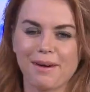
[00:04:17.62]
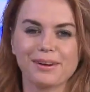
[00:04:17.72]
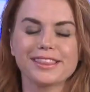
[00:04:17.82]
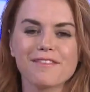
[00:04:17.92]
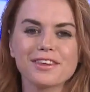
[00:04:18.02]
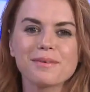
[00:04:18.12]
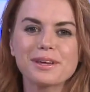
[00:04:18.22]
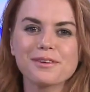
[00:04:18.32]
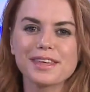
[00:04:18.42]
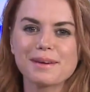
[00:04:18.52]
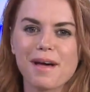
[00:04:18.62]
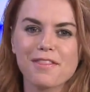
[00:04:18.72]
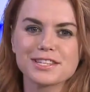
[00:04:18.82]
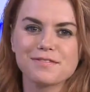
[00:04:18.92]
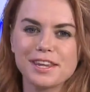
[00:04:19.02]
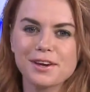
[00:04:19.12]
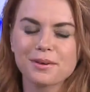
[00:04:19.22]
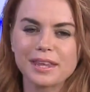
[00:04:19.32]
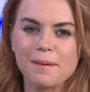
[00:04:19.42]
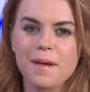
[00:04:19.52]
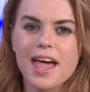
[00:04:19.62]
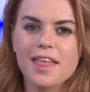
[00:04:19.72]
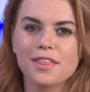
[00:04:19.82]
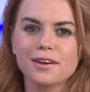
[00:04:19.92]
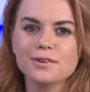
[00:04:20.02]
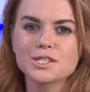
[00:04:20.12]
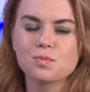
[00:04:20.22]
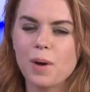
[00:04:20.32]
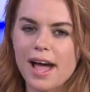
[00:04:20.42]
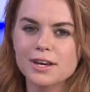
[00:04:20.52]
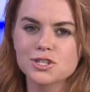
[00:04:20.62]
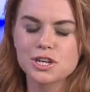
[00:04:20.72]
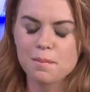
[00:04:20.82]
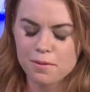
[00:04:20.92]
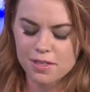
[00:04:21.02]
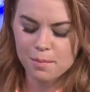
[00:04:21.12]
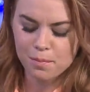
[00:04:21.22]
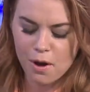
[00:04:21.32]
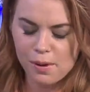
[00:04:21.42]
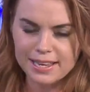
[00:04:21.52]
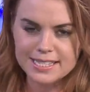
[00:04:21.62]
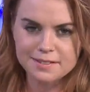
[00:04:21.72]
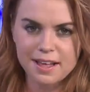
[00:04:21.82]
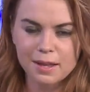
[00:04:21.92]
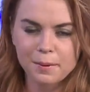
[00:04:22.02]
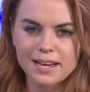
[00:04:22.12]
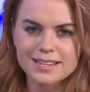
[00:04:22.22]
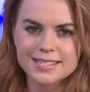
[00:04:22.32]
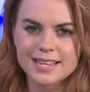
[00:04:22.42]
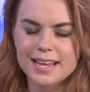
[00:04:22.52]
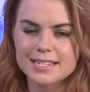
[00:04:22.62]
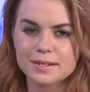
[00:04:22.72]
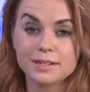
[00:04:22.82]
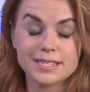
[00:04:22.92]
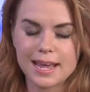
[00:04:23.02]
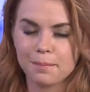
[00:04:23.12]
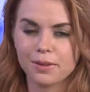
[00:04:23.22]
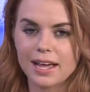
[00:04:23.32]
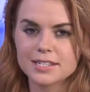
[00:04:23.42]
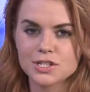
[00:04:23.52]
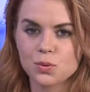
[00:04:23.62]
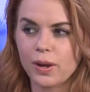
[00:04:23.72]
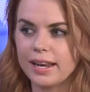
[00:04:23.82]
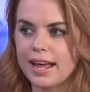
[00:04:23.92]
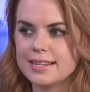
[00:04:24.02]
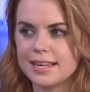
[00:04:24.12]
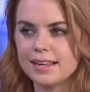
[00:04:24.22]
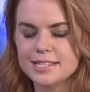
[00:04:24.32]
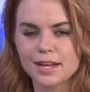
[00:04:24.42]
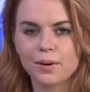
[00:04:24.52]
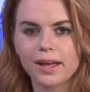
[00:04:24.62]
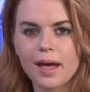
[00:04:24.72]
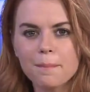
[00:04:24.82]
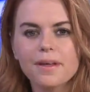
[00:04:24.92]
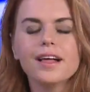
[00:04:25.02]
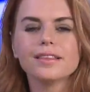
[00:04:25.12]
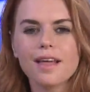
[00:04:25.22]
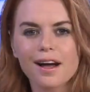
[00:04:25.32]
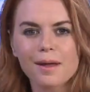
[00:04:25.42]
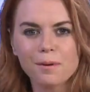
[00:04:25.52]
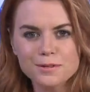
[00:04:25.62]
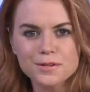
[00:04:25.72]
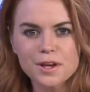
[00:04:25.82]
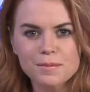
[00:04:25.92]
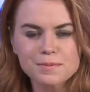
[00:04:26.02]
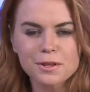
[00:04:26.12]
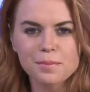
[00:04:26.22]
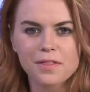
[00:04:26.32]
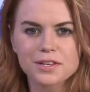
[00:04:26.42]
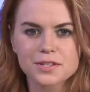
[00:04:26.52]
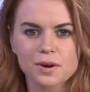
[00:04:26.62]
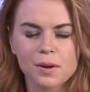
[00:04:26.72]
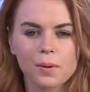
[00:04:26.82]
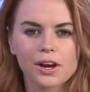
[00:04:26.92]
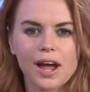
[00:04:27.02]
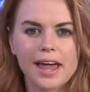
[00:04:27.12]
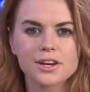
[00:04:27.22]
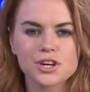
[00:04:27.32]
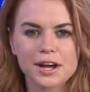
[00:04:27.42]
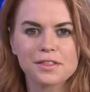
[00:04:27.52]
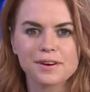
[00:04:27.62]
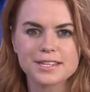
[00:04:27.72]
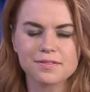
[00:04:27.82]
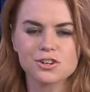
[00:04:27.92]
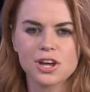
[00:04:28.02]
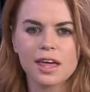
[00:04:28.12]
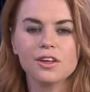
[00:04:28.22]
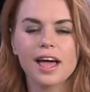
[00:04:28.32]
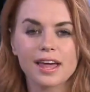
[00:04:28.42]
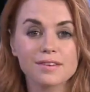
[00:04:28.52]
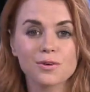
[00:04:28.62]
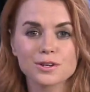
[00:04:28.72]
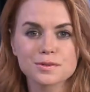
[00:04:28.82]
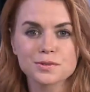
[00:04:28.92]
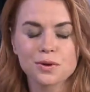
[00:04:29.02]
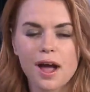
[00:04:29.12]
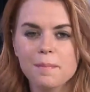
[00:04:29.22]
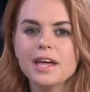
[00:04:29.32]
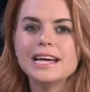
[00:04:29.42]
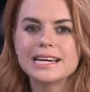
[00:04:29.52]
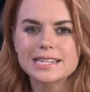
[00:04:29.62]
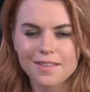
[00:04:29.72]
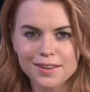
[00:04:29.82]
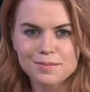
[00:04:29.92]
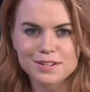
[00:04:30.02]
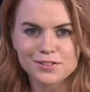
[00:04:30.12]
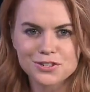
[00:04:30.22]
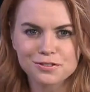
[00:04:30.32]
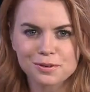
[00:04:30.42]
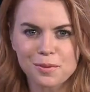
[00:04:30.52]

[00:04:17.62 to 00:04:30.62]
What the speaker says: we'd love to know what you think about this video clip. The new spy ship that Boeing is developing, set to take place 2019. It's going up. Log on, post those comments below about this story while you're at it. Check out the rest of our channel, and of course, subscribe to the LibTV2 for